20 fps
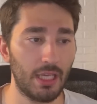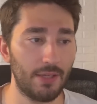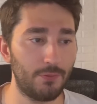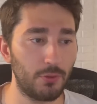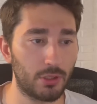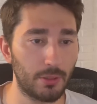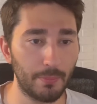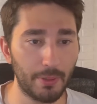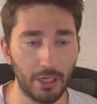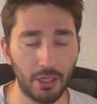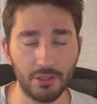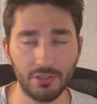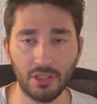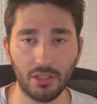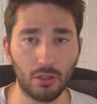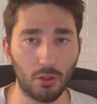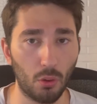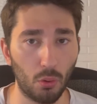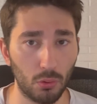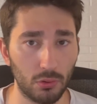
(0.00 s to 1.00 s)
you compare it to
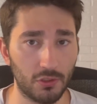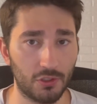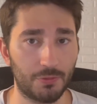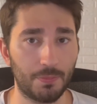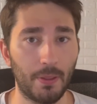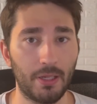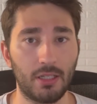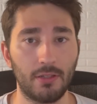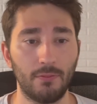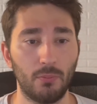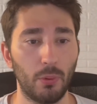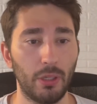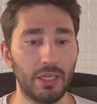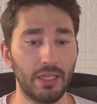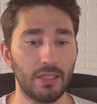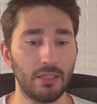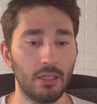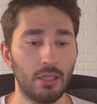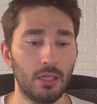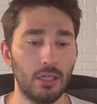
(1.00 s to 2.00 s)
their older spec of
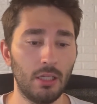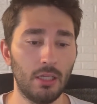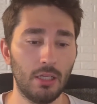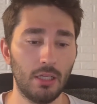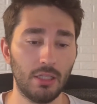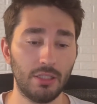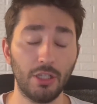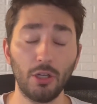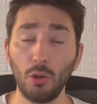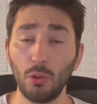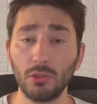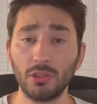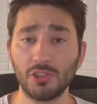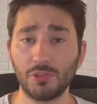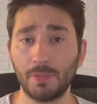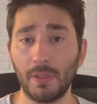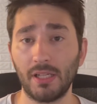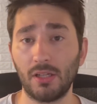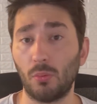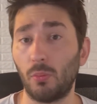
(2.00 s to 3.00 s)
wing, their older
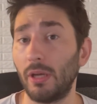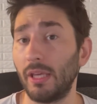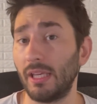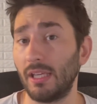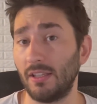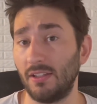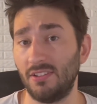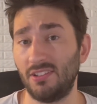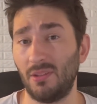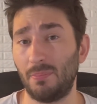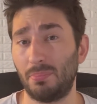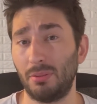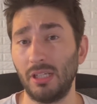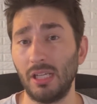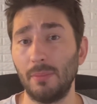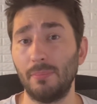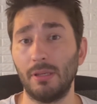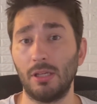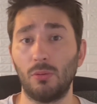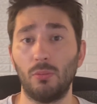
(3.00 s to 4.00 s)
spec of wing is a pretty
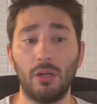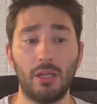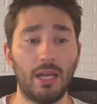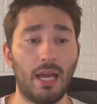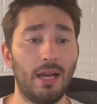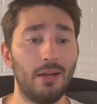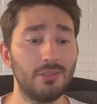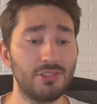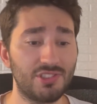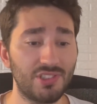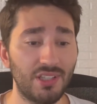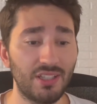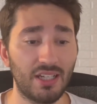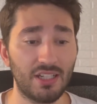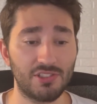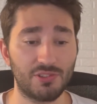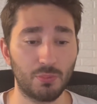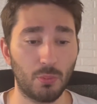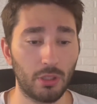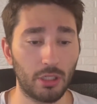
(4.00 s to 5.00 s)
big wing. I would say that
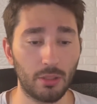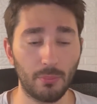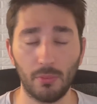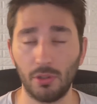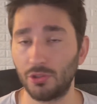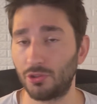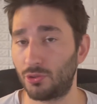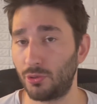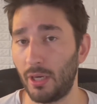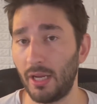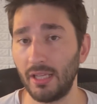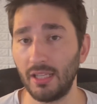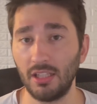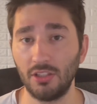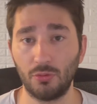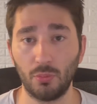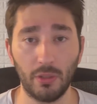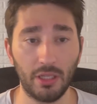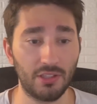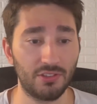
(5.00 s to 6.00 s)
it's one of the most
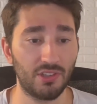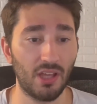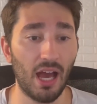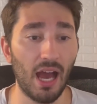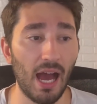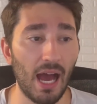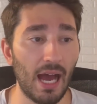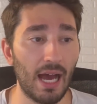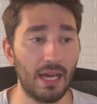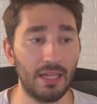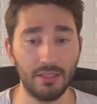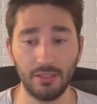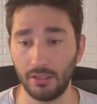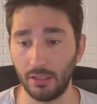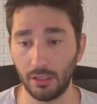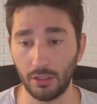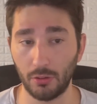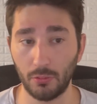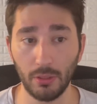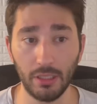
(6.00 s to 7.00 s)
draggiest wings on
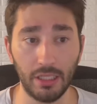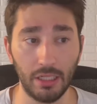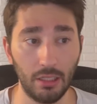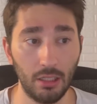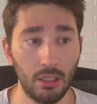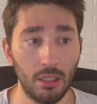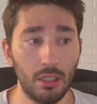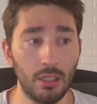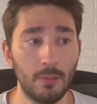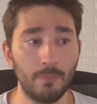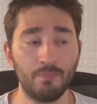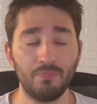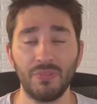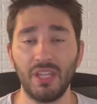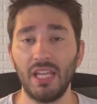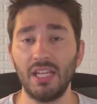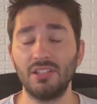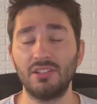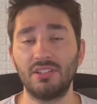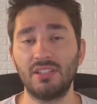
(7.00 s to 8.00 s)
the grid.
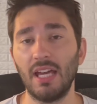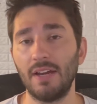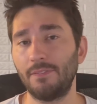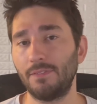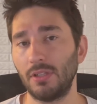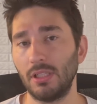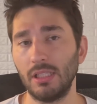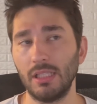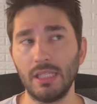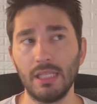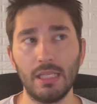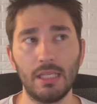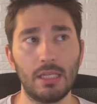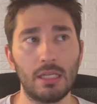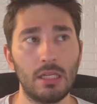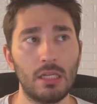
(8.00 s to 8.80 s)
It definitely